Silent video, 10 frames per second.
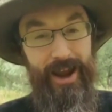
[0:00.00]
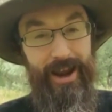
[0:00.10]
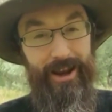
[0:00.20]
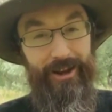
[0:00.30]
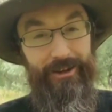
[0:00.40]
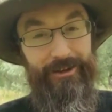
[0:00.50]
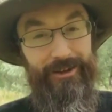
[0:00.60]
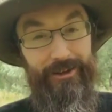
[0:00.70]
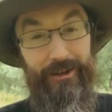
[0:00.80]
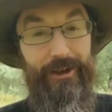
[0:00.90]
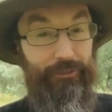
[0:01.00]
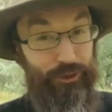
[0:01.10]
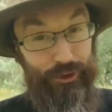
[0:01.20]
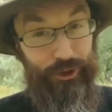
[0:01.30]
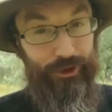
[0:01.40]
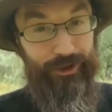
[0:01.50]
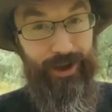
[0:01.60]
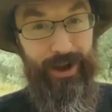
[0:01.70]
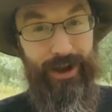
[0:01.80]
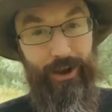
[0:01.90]
And in return,
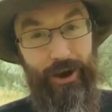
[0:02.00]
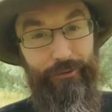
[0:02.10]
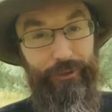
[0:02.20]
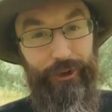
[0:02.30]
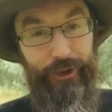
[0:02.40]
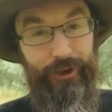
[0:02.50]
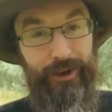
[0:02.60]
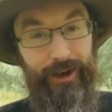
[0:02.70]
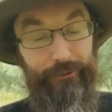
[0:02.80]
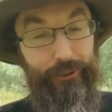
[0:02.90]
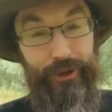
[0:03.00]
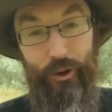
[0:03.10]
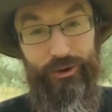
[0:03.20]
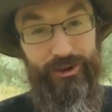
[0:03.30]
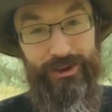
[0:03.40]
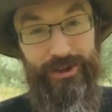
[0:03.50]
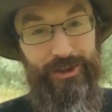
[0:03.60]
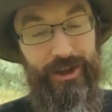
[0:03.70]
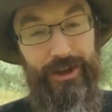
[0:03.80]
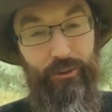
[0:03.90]
I offer a free coaching
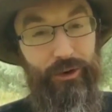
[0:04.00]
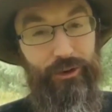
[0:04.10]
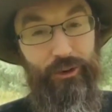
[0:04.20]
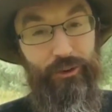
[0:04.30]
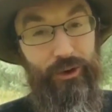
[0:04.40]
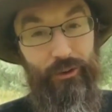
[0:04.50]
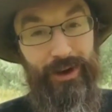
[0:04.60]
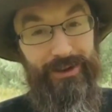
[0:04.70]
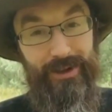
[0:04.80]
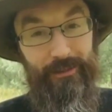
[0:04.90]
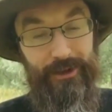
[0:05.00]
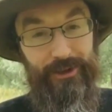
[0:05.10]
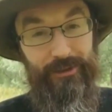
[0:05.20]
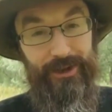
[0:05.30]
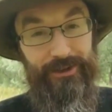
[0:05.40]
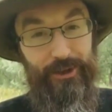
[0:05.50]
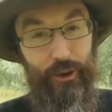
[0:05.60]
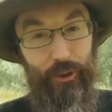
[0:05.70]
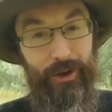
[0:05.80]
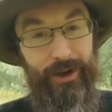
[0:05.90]
session to anyone who donates something to me.
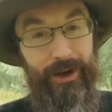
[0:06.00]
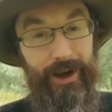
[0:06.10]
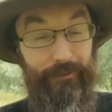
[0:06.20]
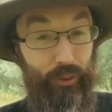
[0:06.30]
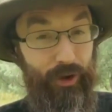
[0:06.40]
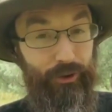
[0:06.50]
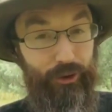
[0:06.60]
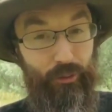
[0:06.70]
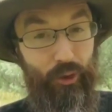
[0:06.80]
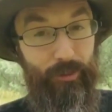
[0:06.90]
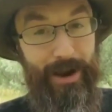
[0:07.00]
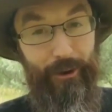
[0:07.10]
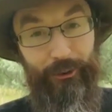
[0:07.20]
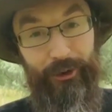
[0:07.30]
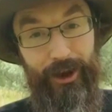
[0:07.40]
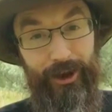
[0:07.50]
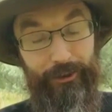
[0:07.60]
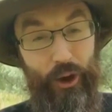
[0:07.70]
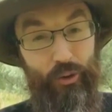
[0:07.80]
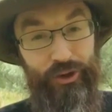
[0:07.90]
So if you want to learn more about
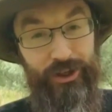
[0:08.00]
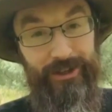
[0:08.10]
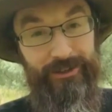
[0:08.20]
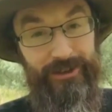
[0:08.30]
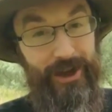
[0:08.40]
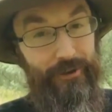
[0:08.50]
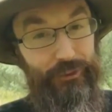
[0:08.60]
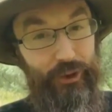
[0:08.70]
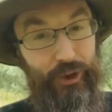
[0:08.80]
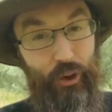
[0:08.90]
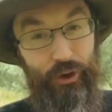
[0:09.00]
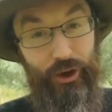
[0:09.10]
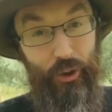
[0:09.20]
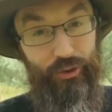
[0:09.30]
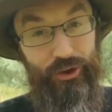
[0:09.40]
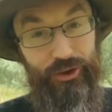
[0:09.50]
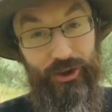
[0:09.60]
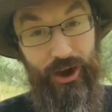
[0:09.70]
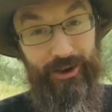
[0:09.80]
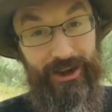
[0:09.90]
the coaching stuff, you can go to
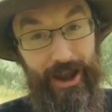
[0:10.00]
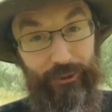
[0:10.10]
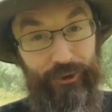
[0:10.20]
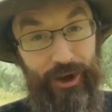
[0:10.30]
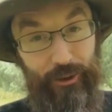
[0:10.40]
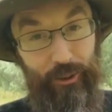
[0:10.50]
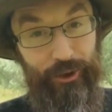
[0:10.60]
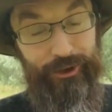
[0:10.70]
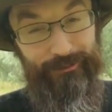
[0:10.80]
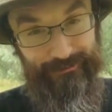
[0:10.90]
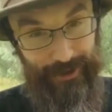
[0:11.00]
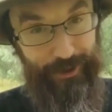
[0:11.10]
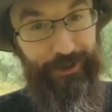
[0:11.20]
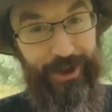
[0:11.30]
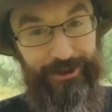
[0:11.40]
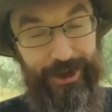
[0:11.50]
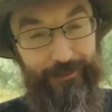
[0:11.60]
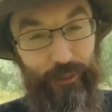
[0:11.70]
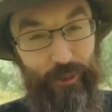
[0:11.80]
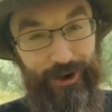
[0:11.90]
coach.callen.org. Thanks again
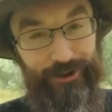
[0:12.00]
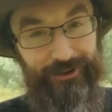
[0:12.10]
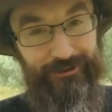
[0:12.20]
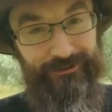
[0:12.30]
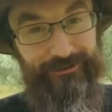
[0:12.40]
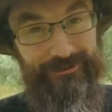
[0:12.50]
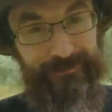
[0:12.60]
for watching.